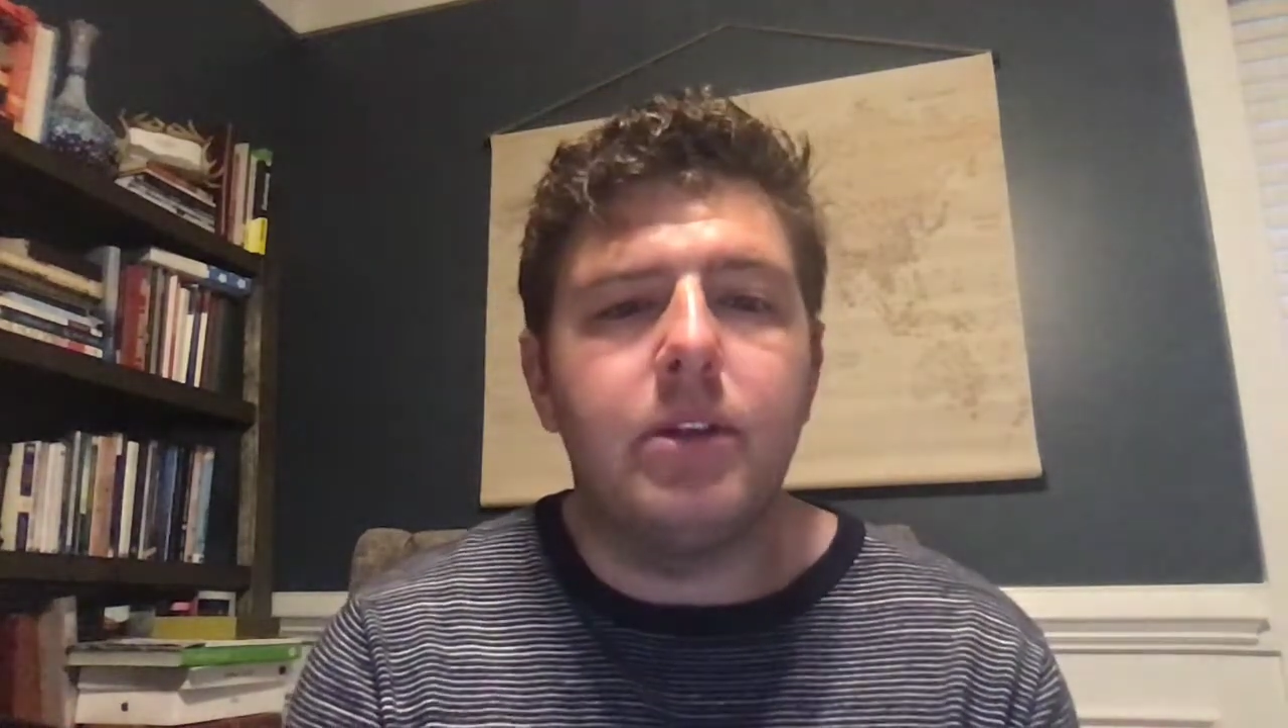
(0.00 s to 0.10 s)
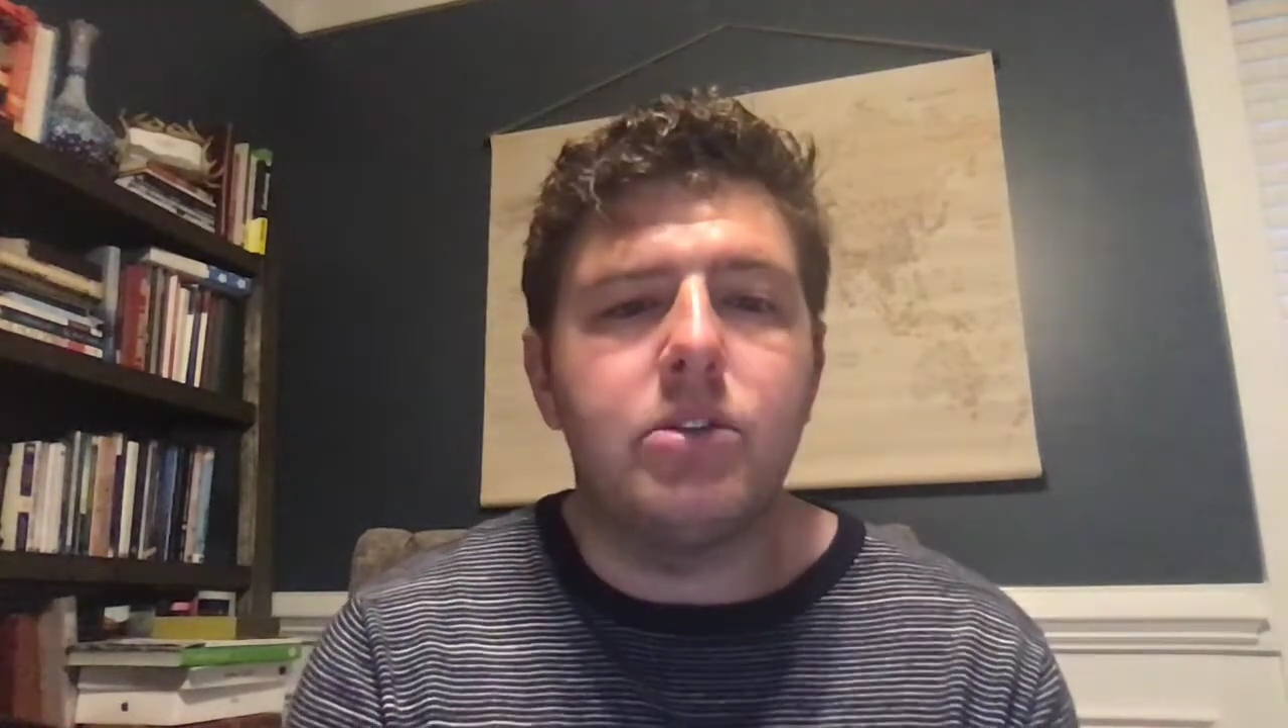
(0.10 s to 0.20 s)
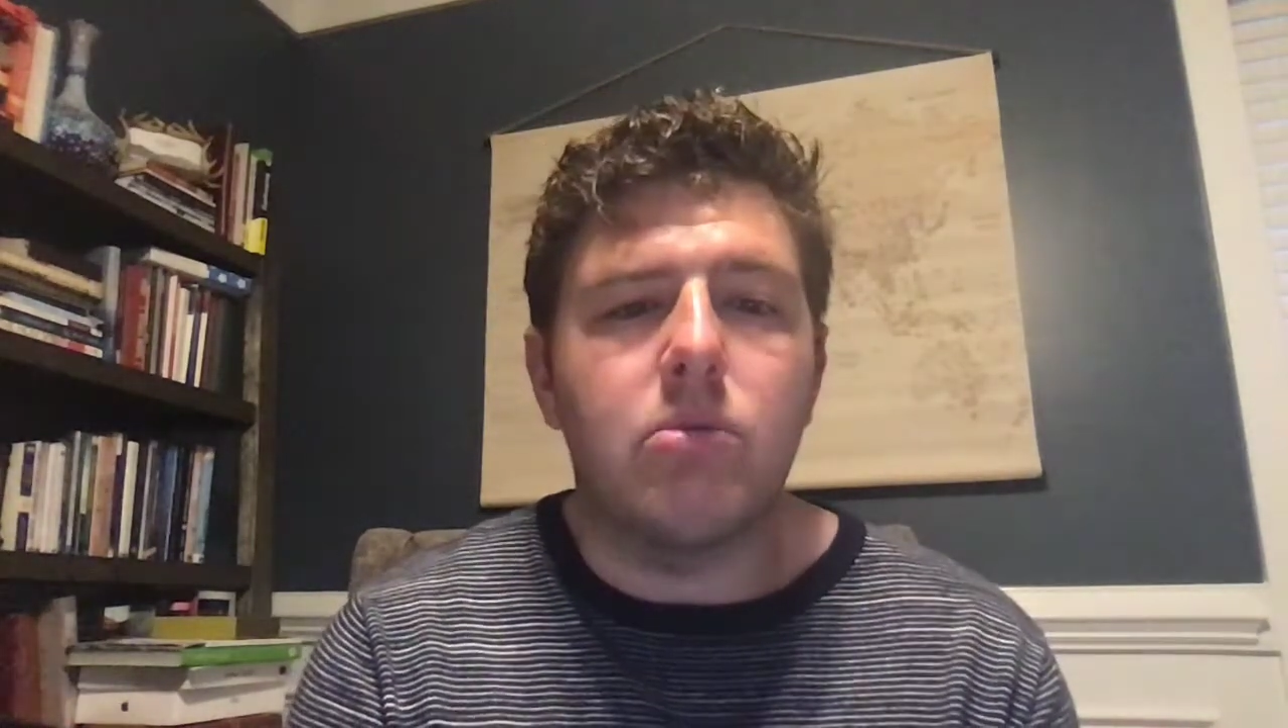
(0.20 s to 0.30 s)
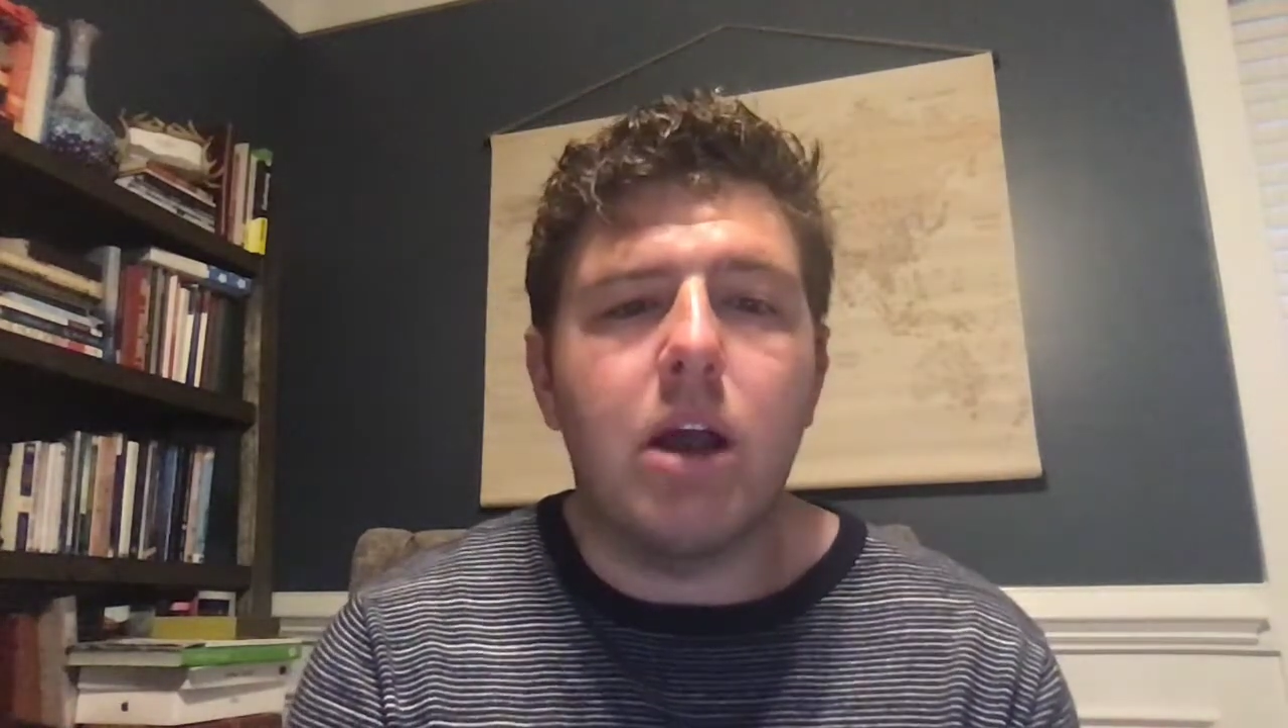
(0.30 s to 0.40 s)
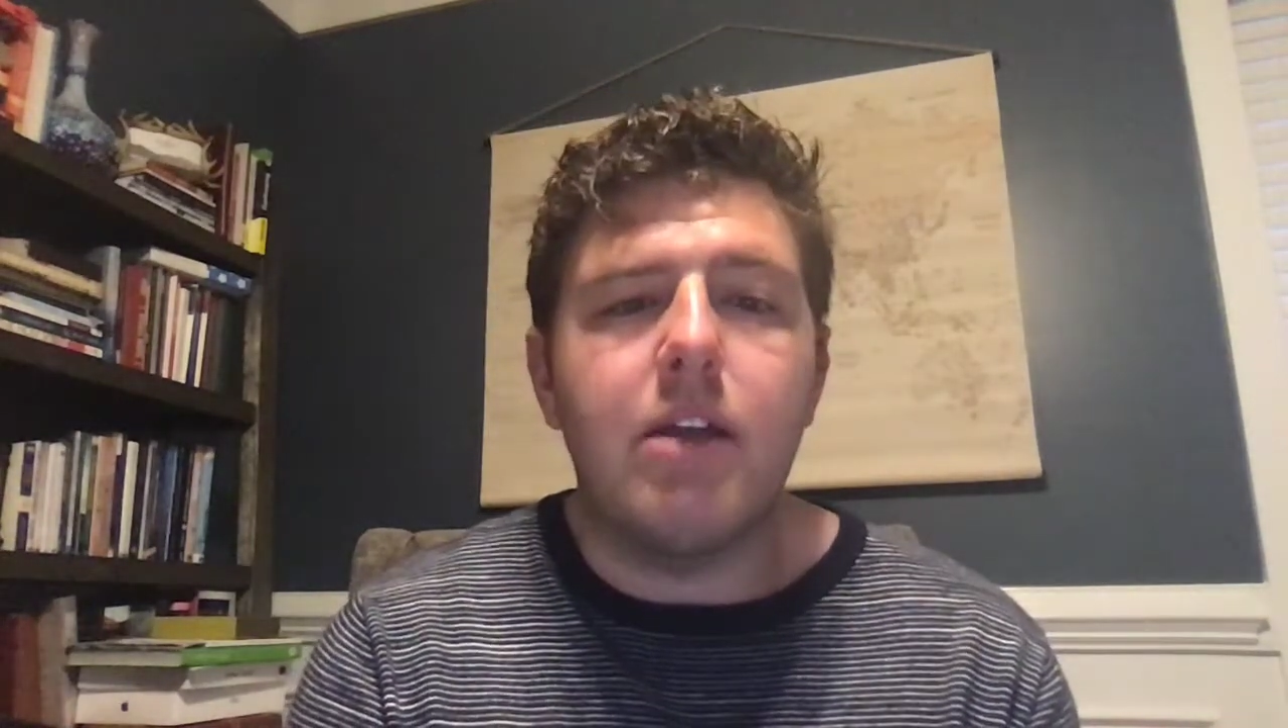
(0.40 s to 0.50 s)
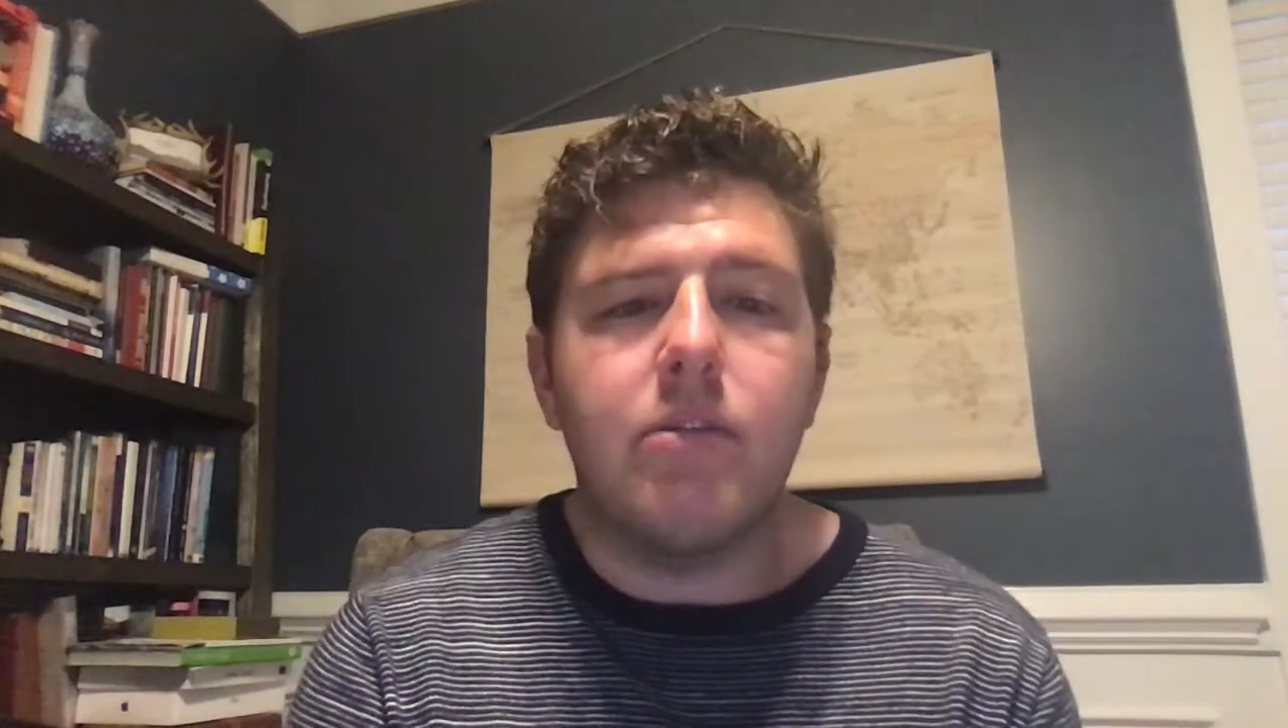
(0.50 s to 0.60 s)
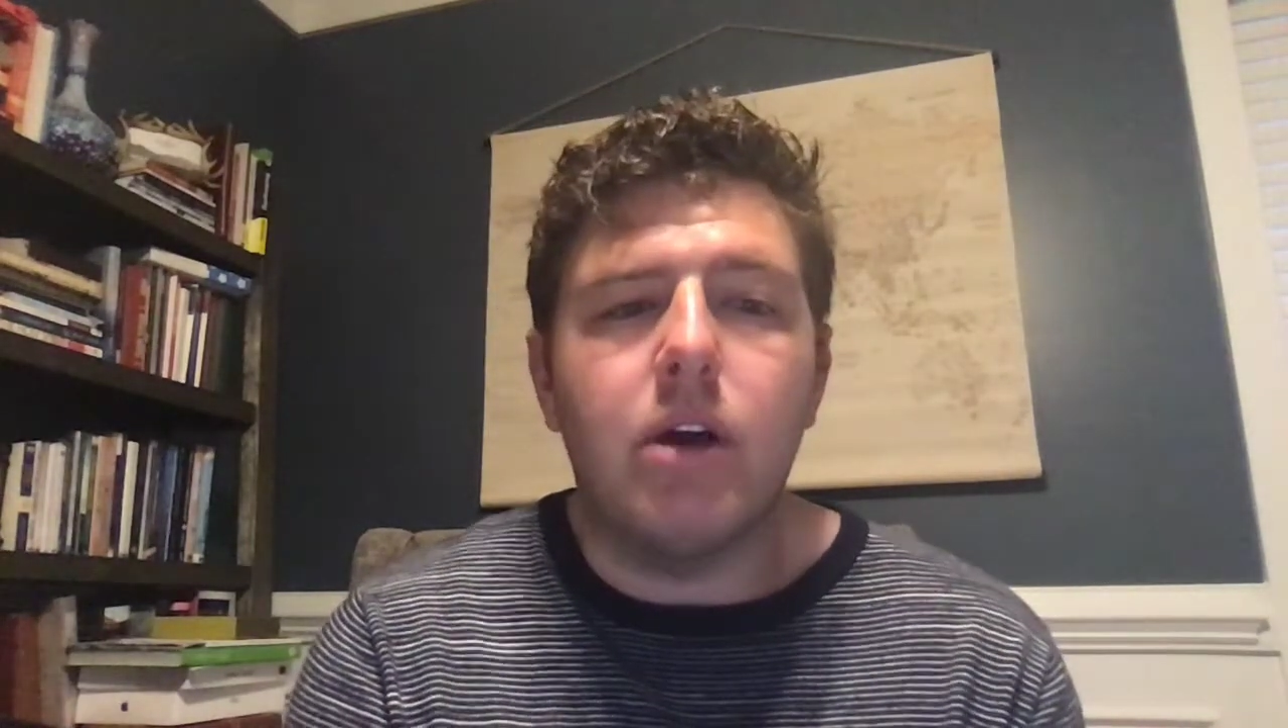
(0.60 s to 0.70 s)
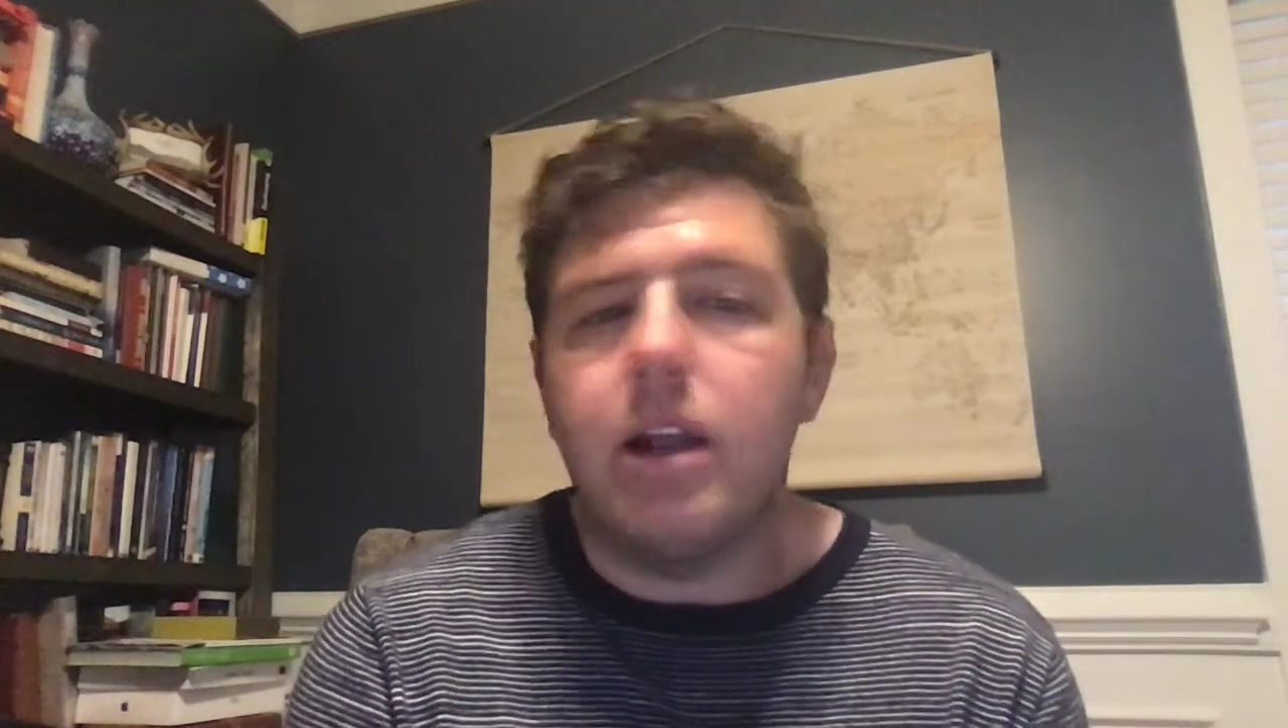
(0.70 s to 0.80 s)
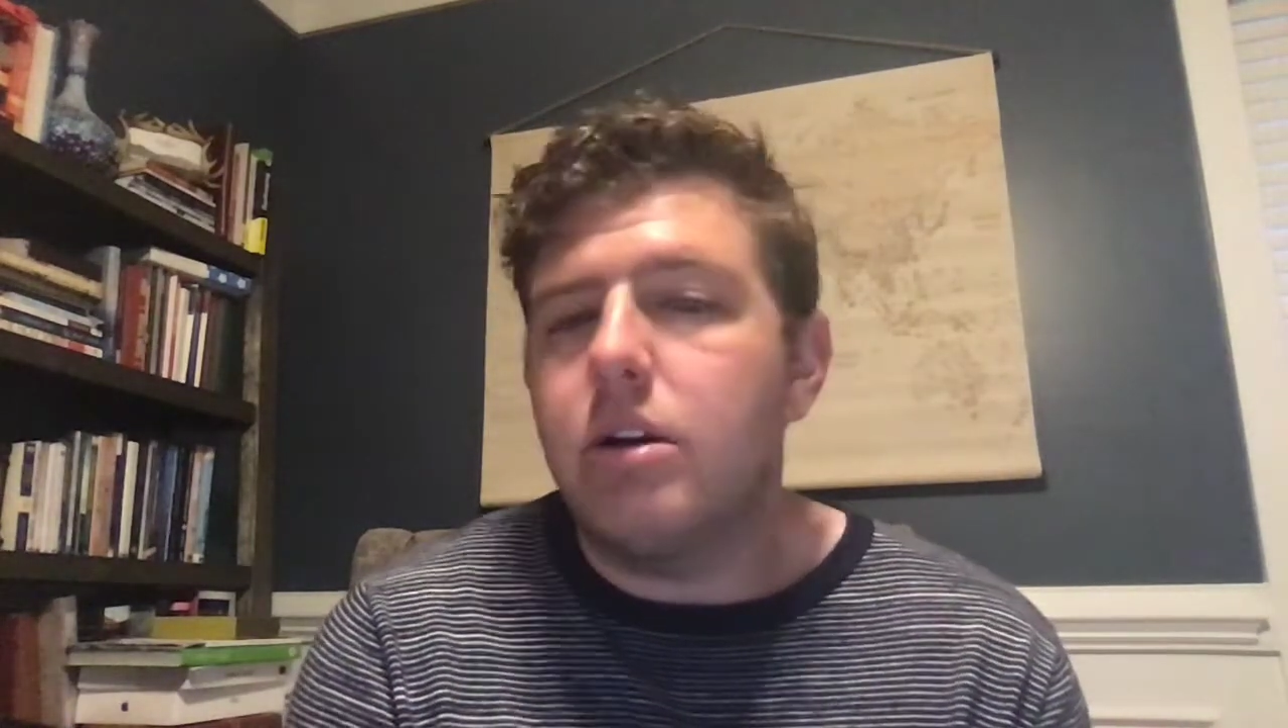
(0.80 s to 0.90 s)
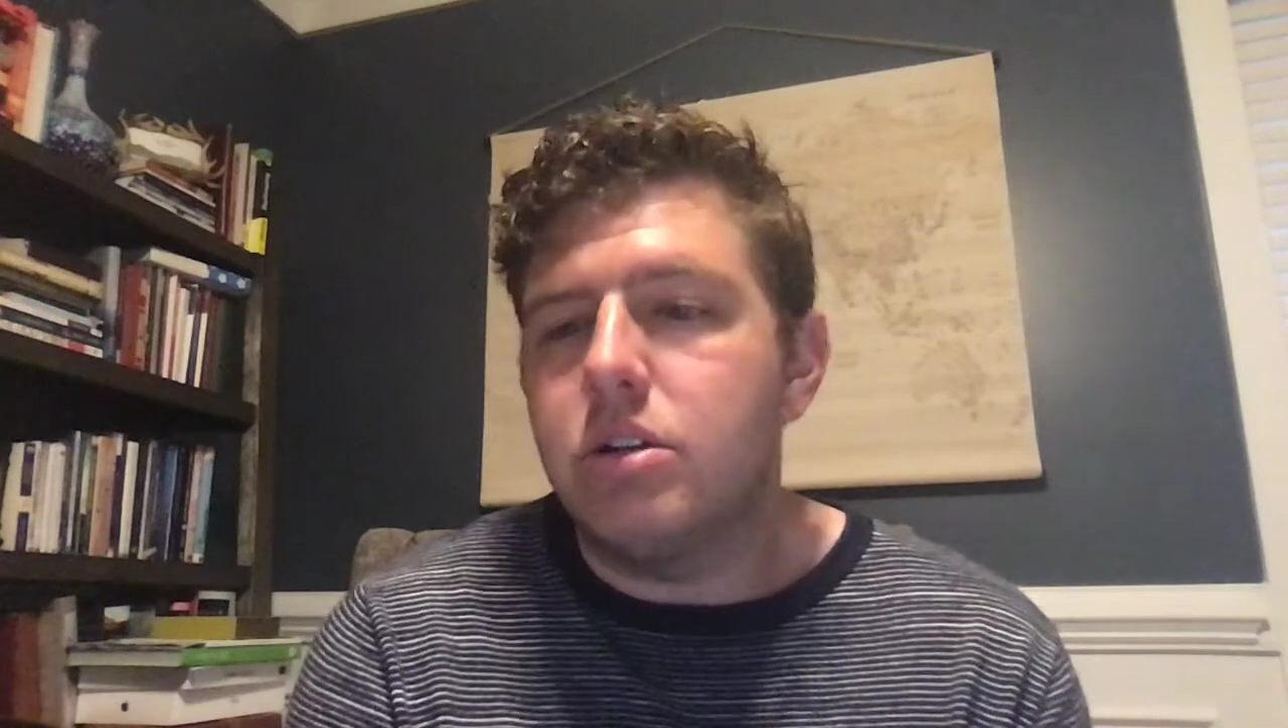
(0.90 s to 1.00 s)
is the
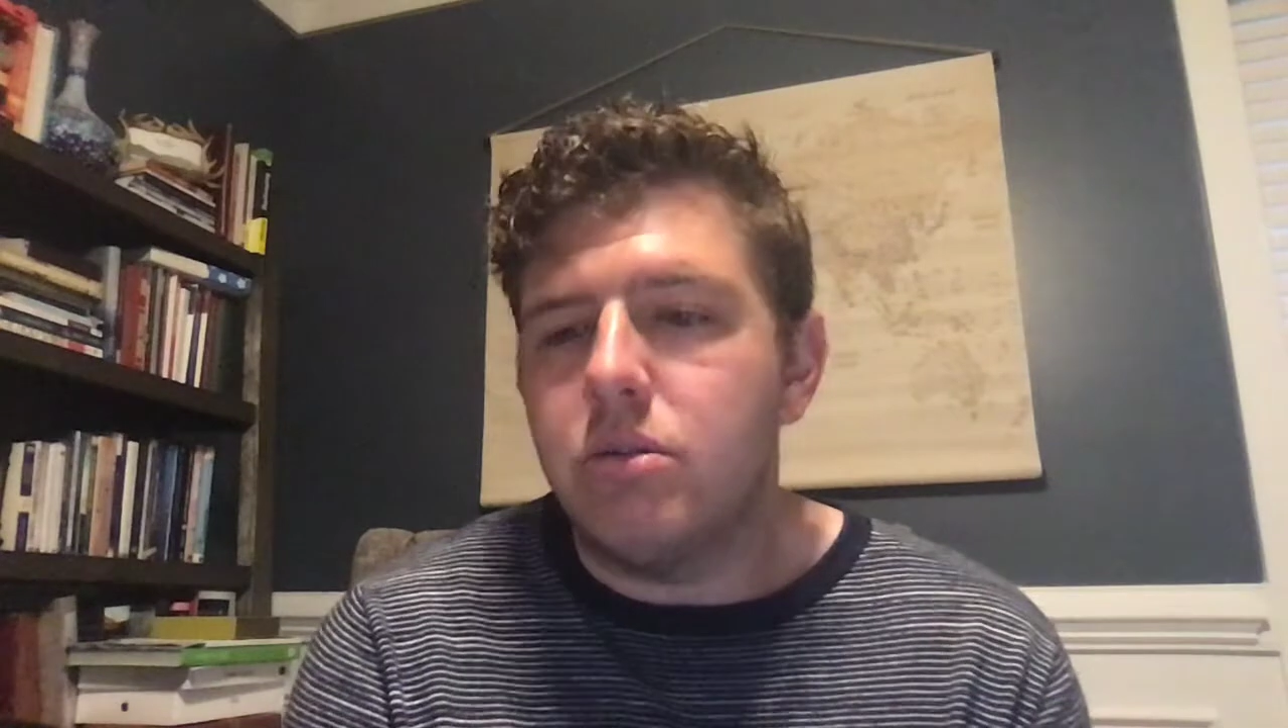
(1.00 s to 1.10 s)
rightful heir to